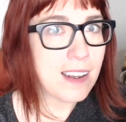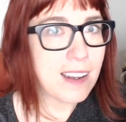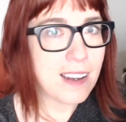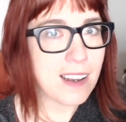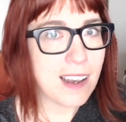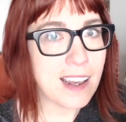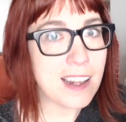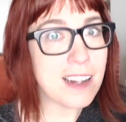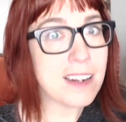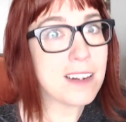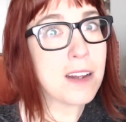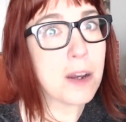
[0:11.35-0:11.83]

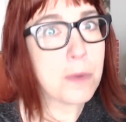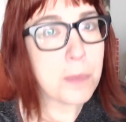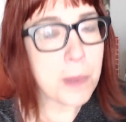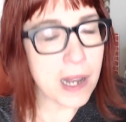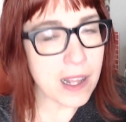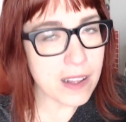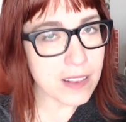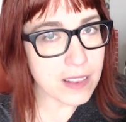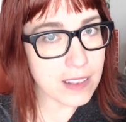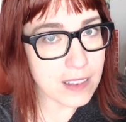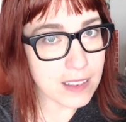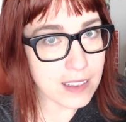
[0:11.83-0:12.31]
And
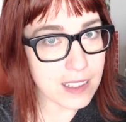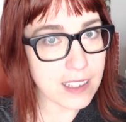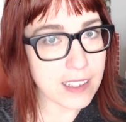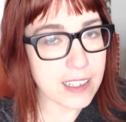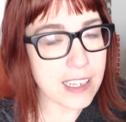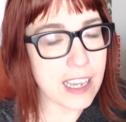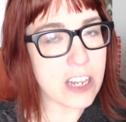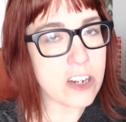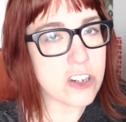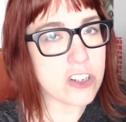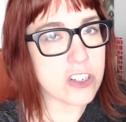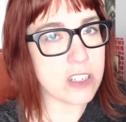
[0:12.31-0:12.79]
upon the
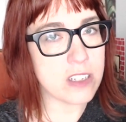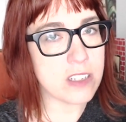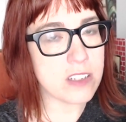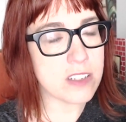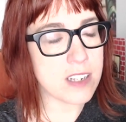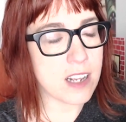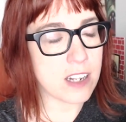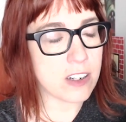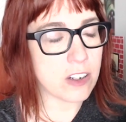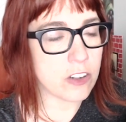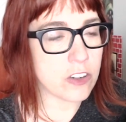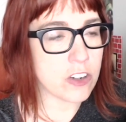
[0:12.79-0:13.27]
occasion,
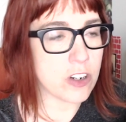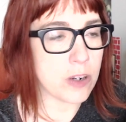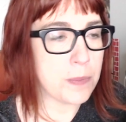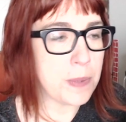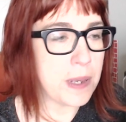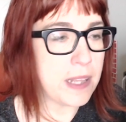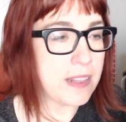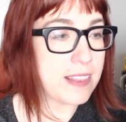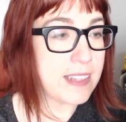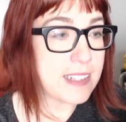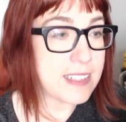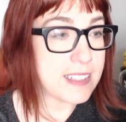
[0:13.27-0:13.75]
Donald Trump
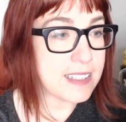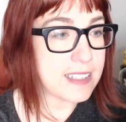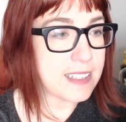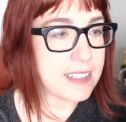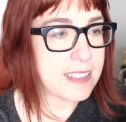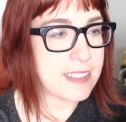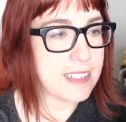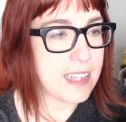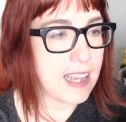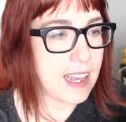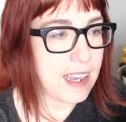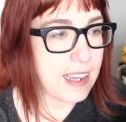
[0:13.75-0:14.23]
had this to
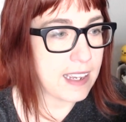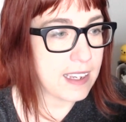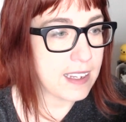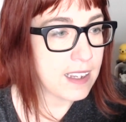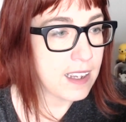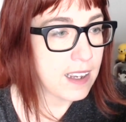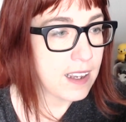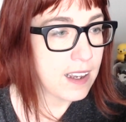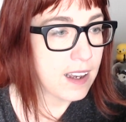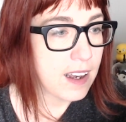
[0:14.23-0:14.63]
say.